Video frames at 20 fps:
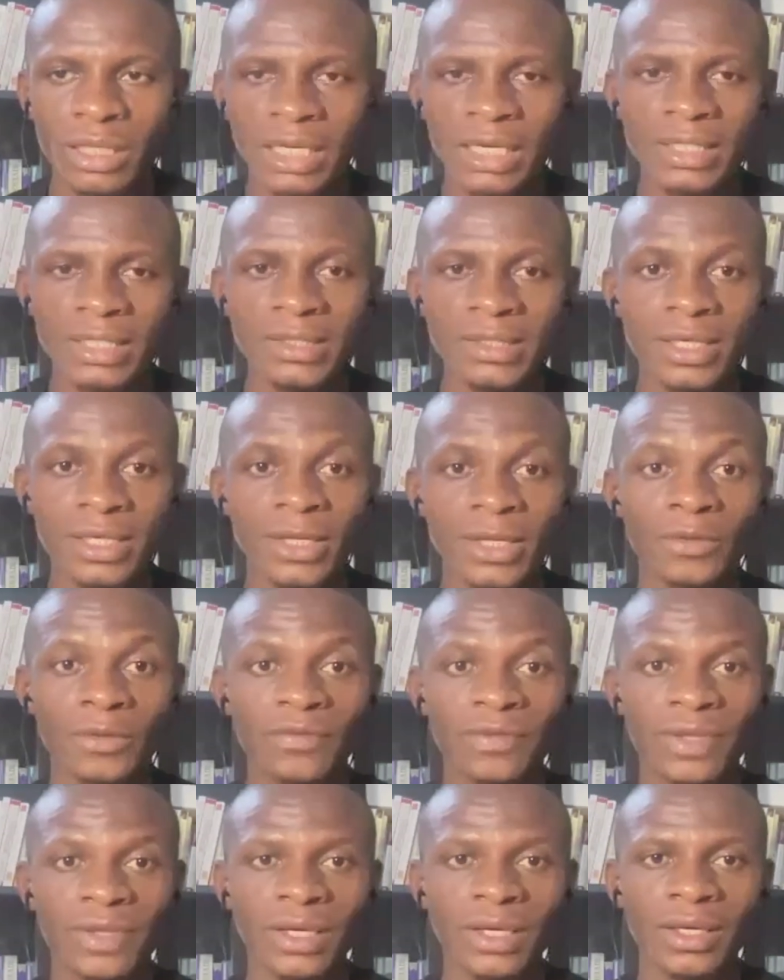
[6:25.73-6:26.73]
Instead
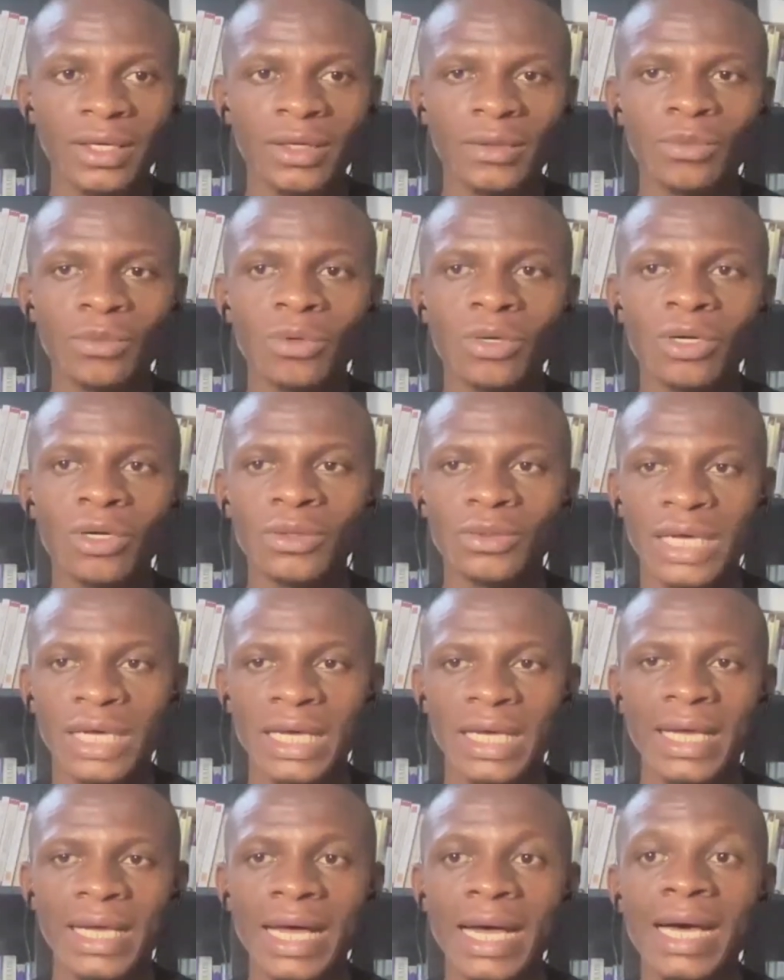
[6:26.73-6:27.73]
of thinking, what can
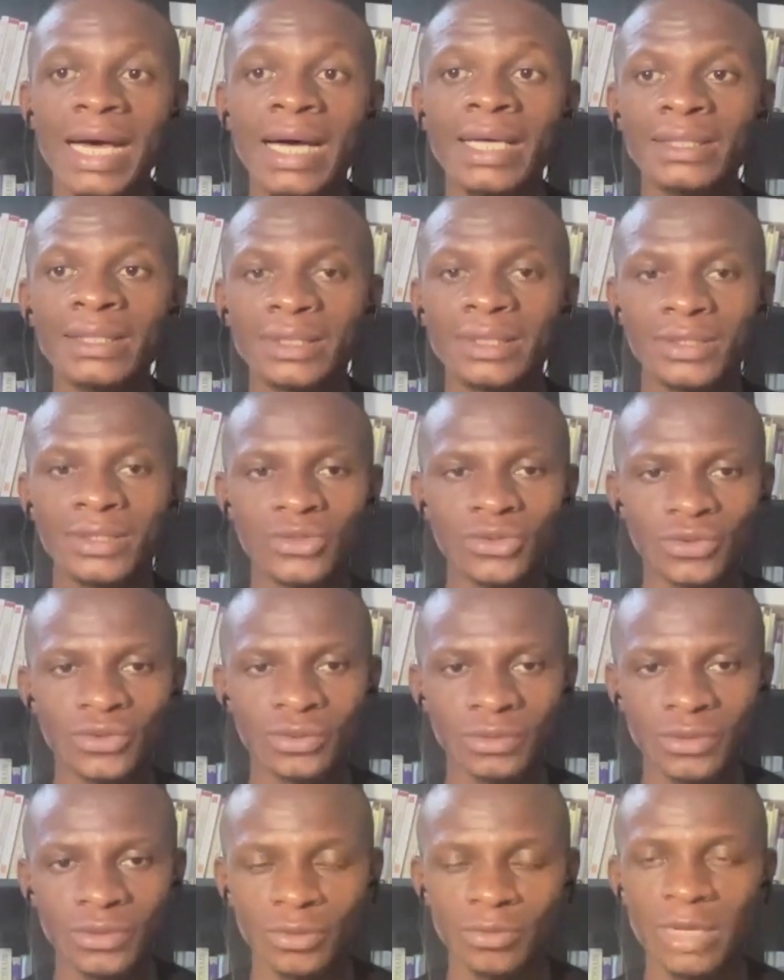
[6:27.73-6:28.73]
I add
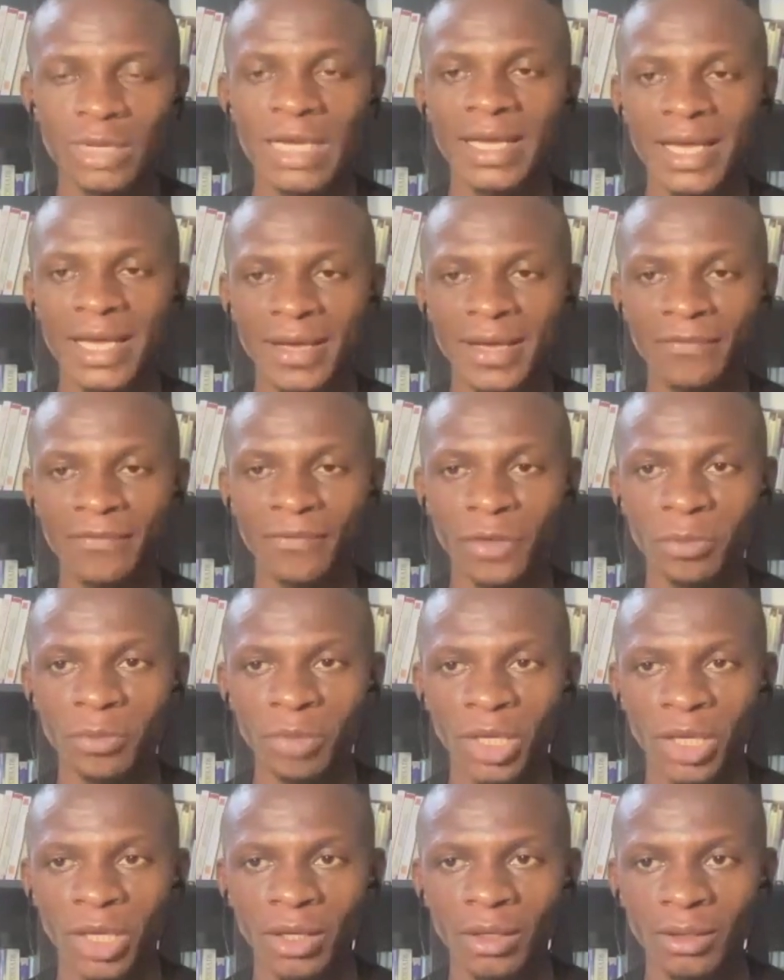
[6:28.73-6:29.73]
to my
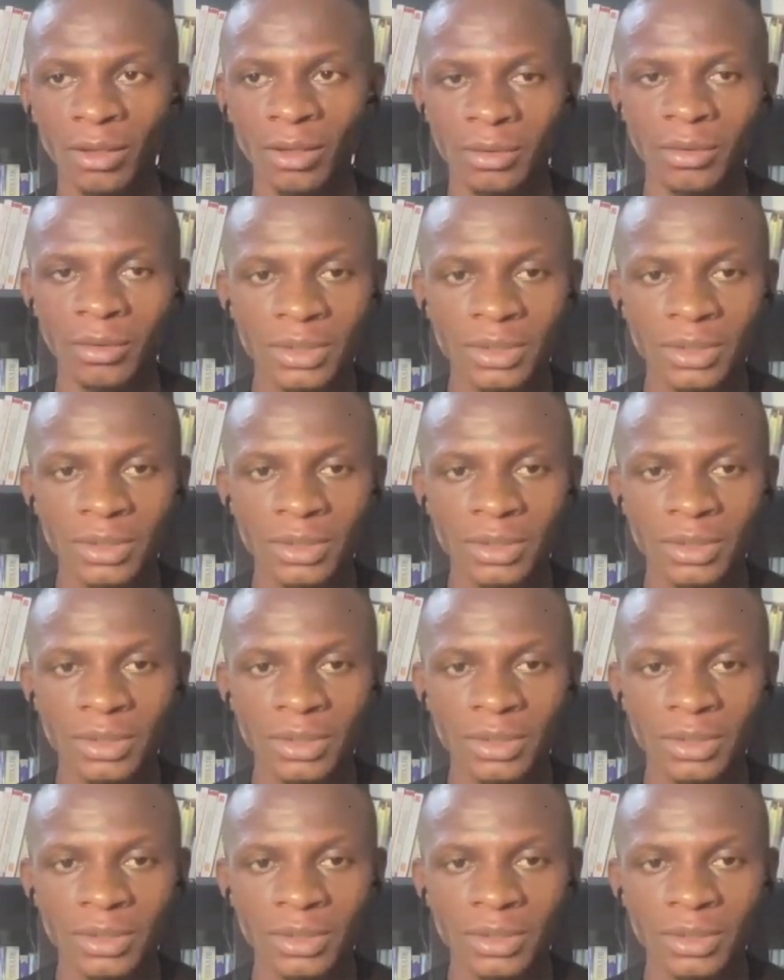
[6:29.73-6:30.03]
MVP?